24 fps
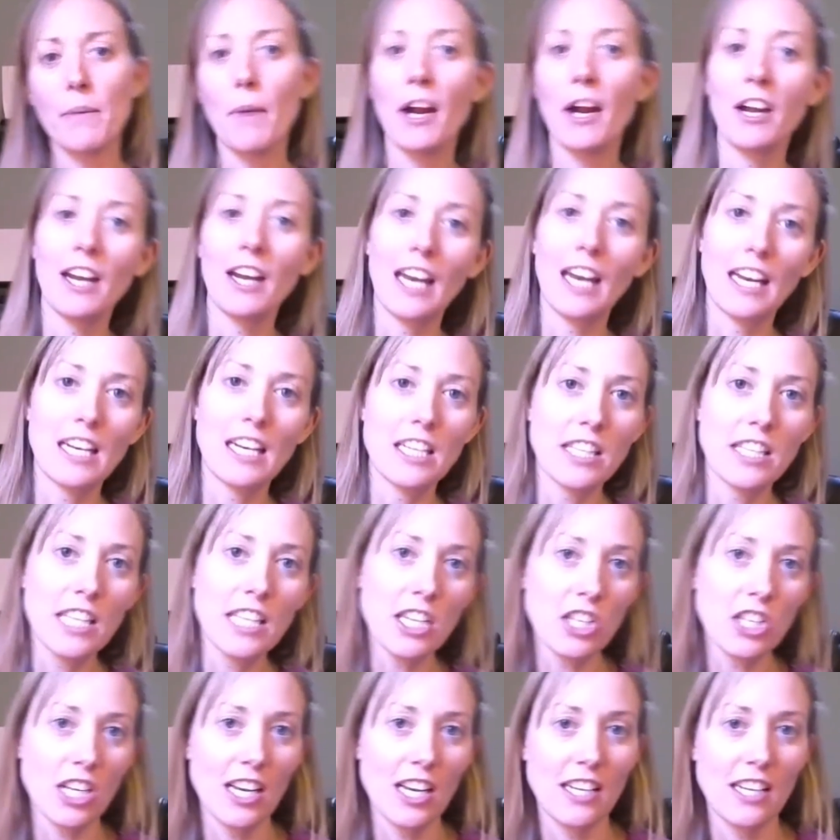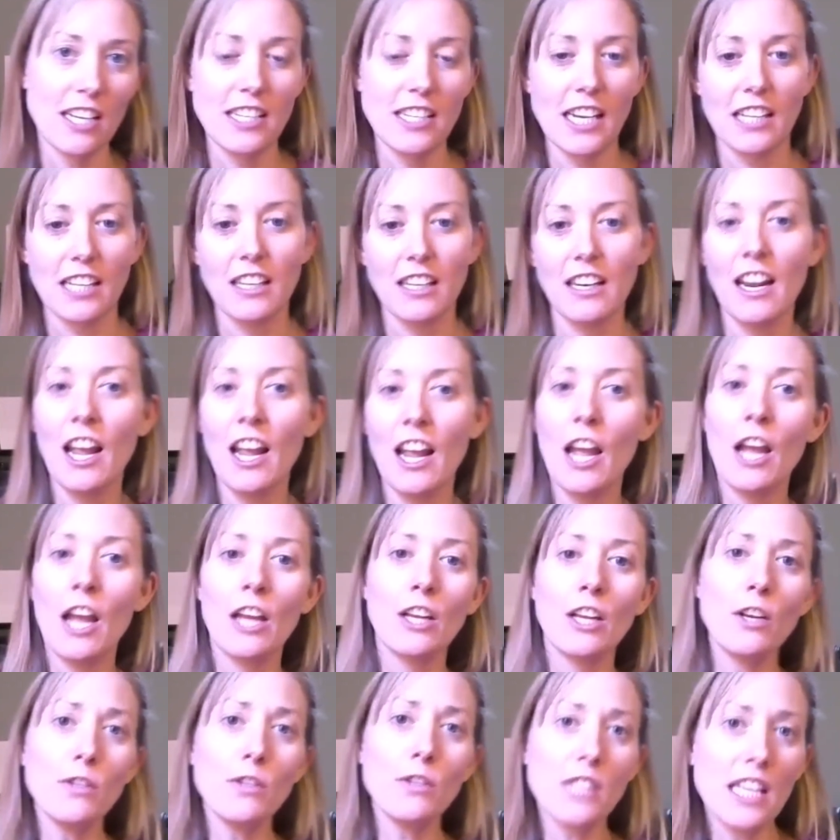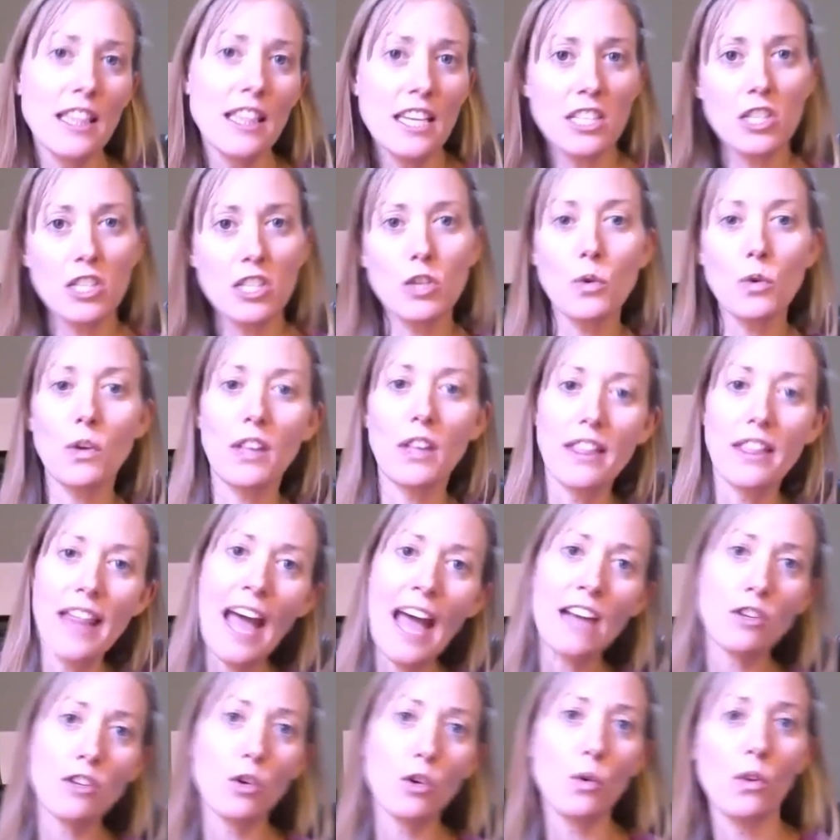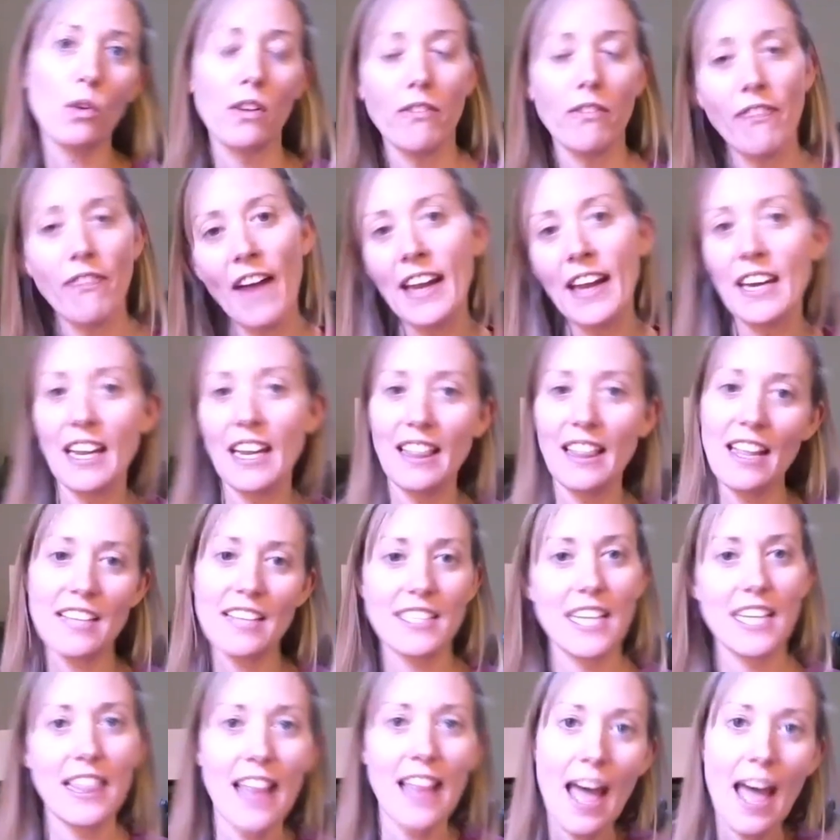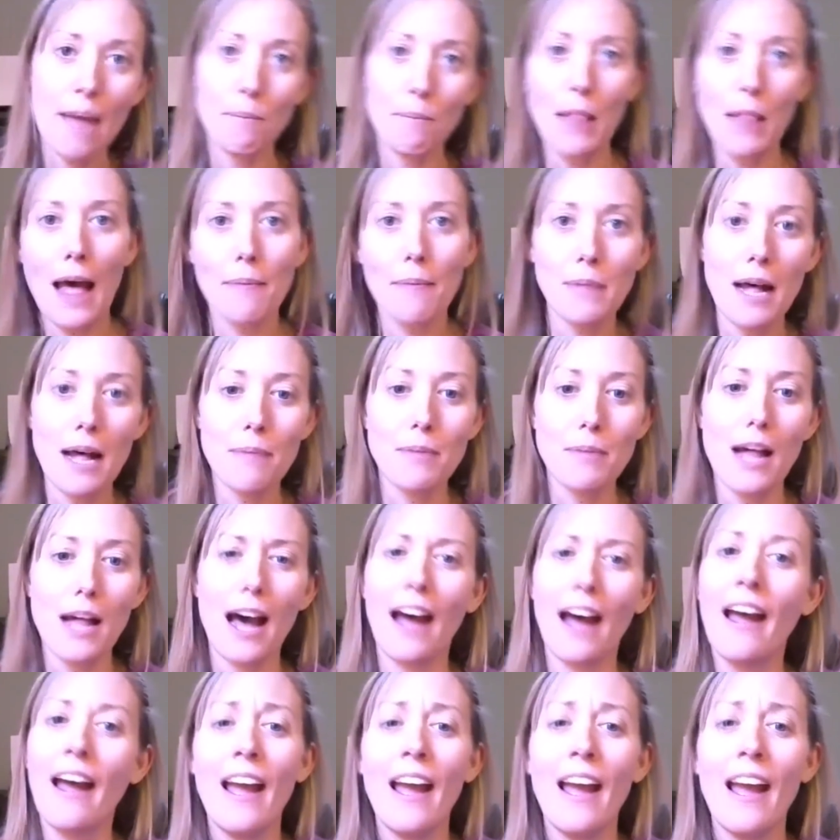marketing decisions and using this tool and that tool and finding this and that, blah, blah, blah.